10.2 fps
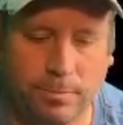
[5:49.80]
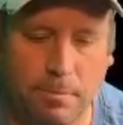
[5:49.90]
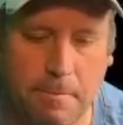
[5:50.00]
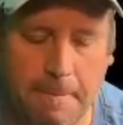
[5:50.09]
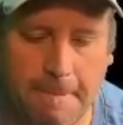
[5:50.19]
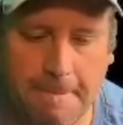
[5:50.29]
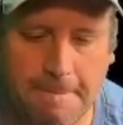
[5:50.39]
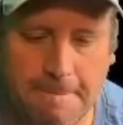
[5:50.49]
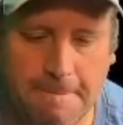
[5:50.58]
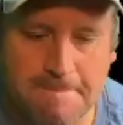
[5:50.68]

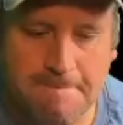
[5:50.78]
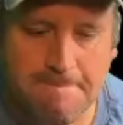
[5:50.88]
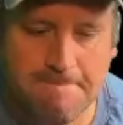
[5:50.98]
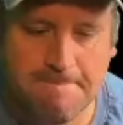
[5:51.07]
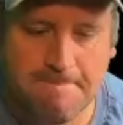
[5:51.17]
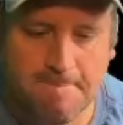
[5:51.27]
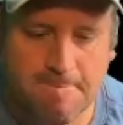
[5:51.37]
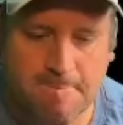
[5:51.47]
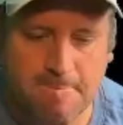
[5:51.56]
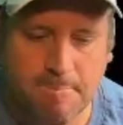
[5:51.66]

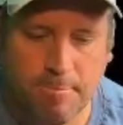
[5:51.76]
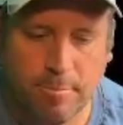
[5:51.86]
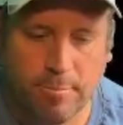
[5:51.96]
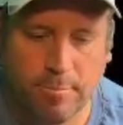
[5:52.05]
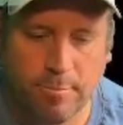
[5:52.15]
Nobody speaks.